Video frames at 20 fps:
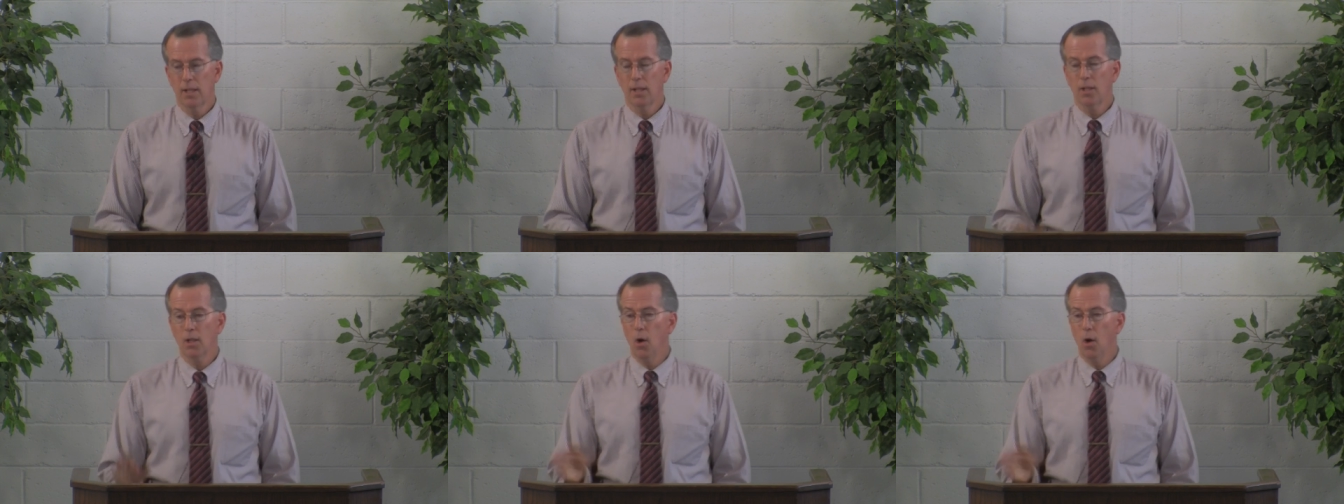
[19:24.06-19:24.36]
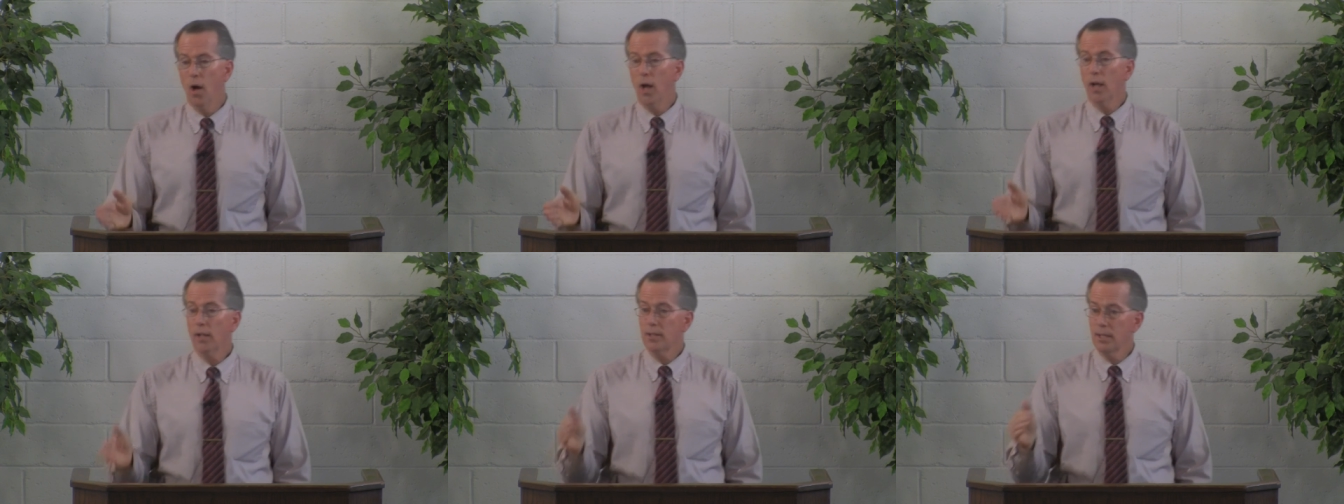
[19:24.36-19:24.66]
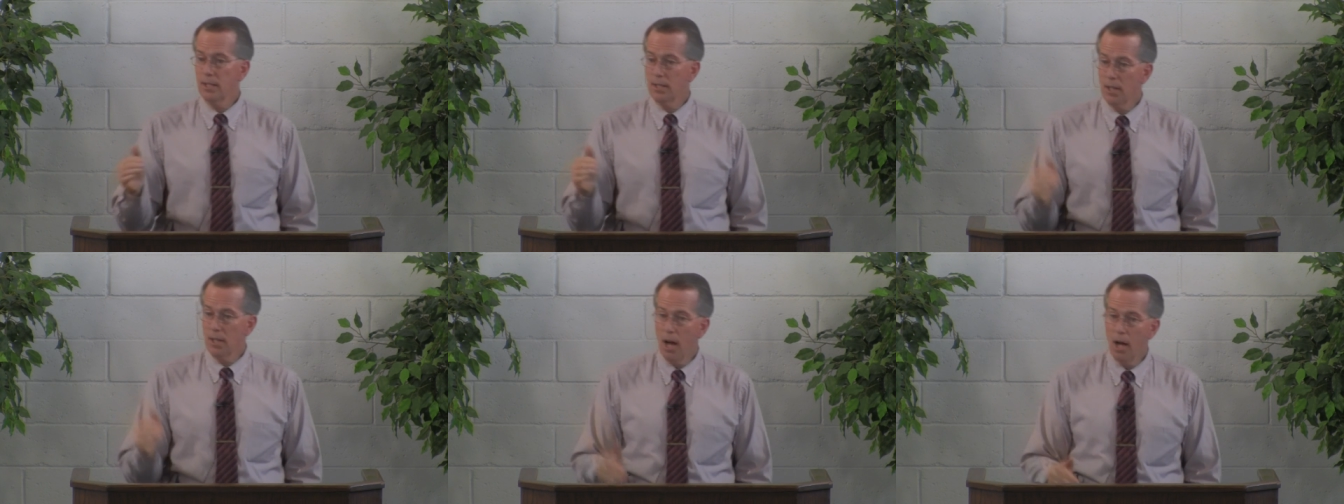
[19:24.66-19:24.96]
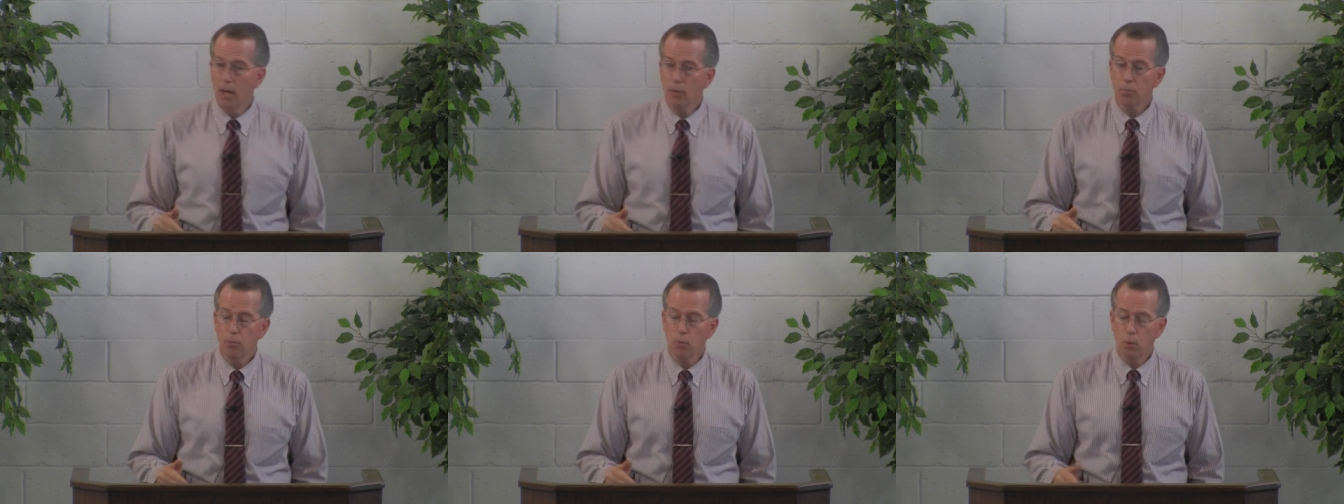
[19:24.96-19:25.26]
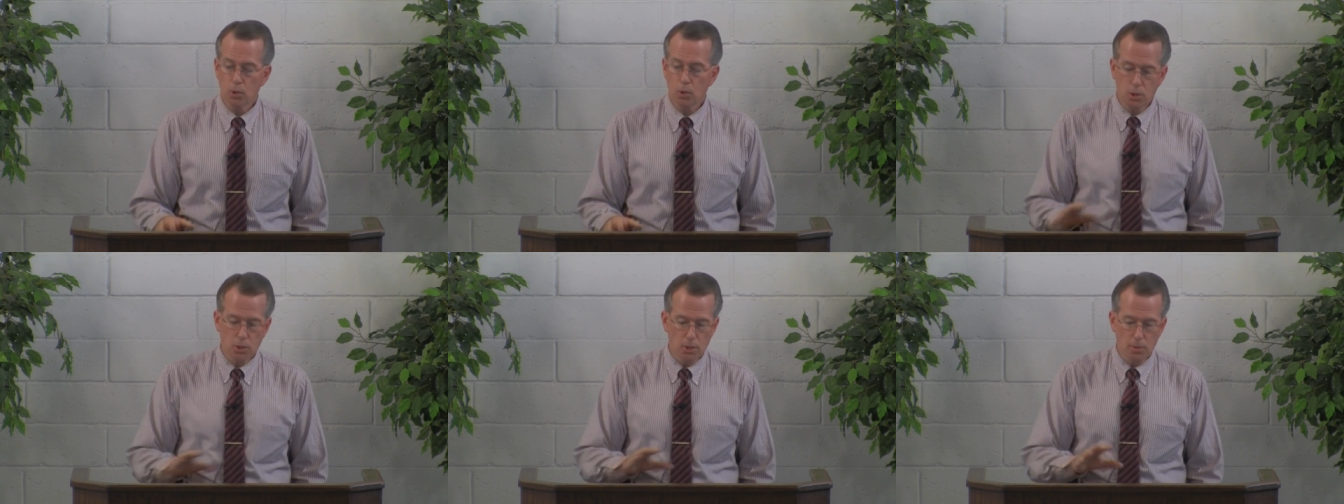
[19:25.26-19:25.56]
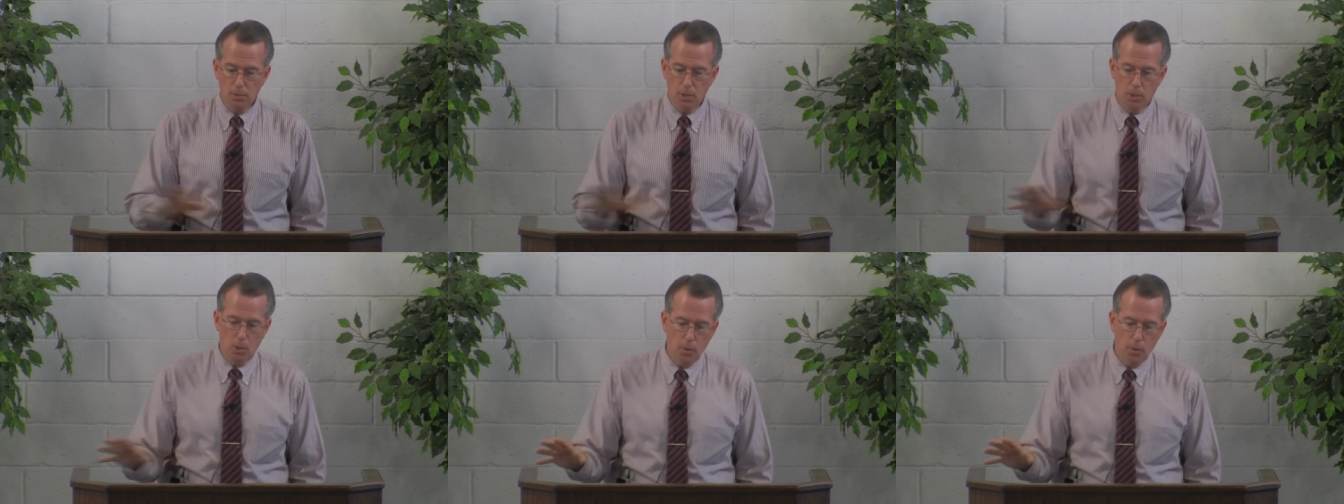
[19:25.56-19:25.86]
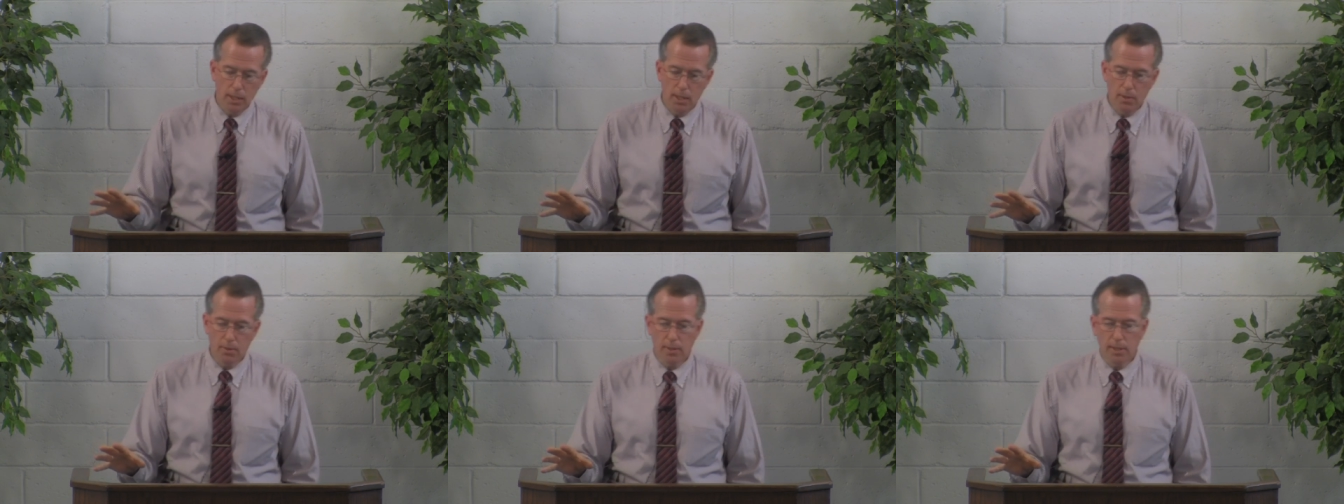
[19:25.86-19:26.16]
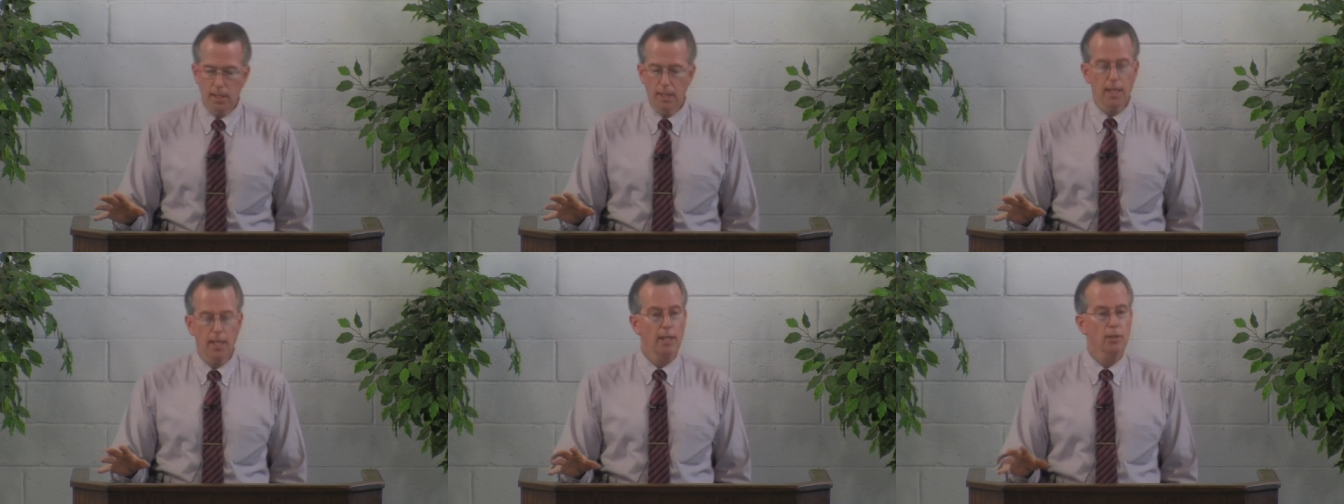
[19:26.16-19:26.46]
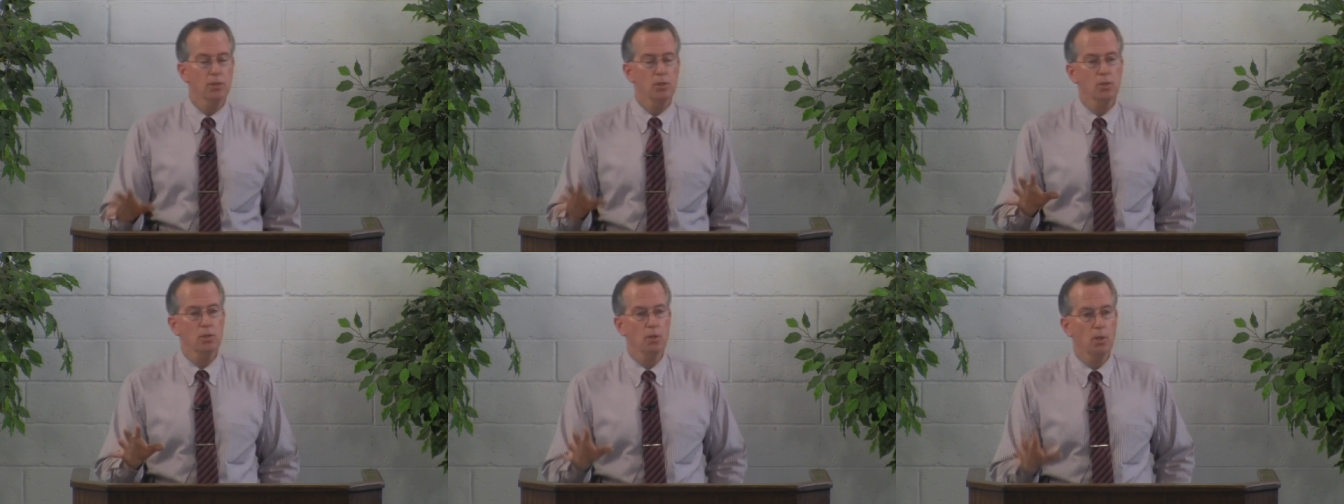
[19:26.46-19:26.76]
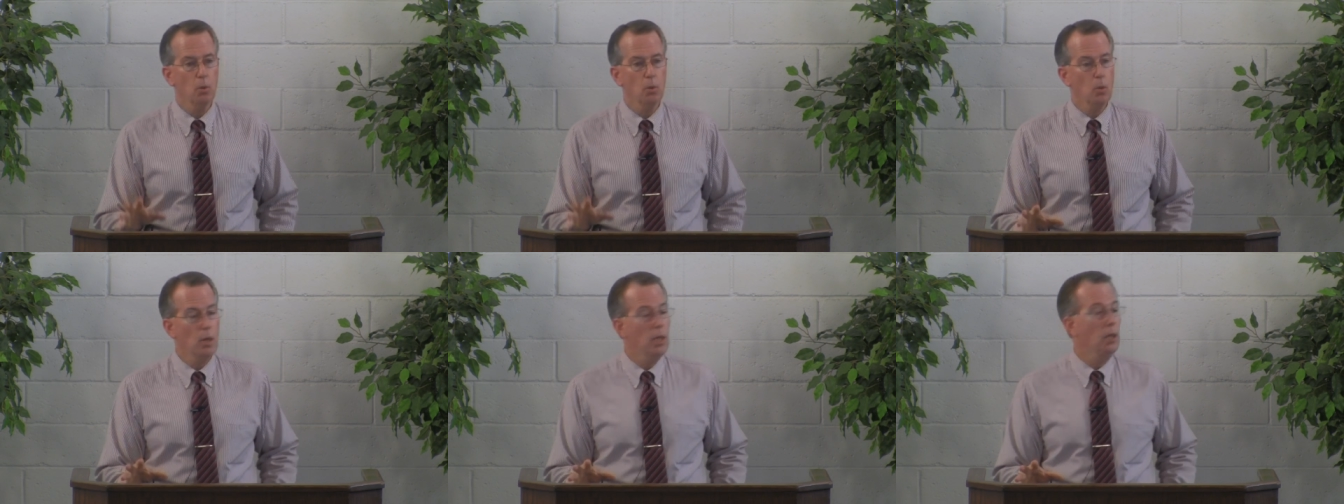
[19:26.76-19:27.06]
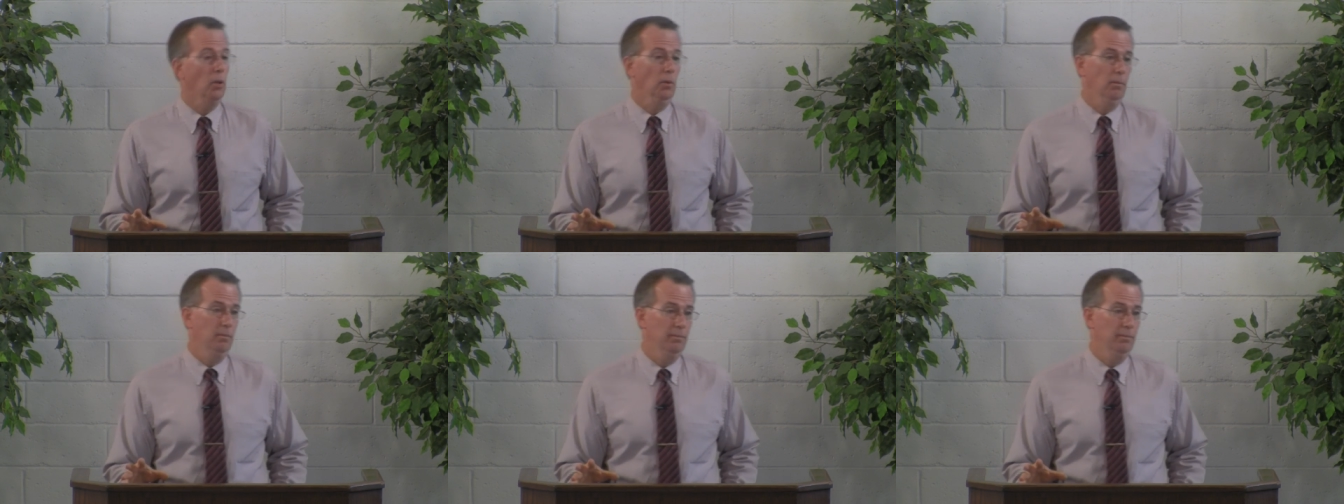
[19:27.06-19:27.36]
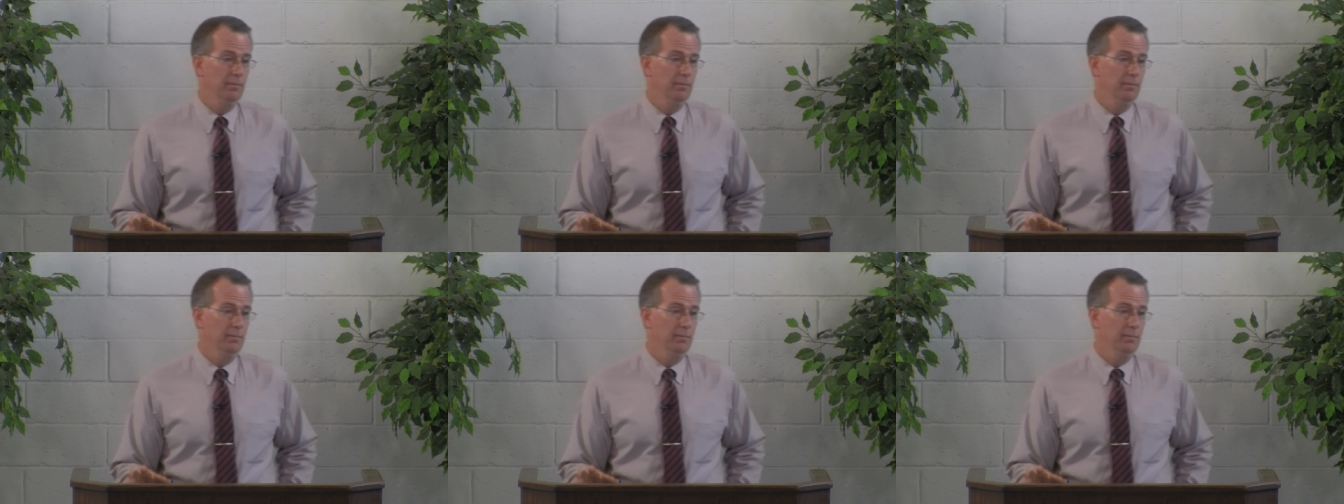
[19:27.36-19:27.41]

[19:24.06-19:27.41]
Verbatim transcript: God did not force them to do anything against their will.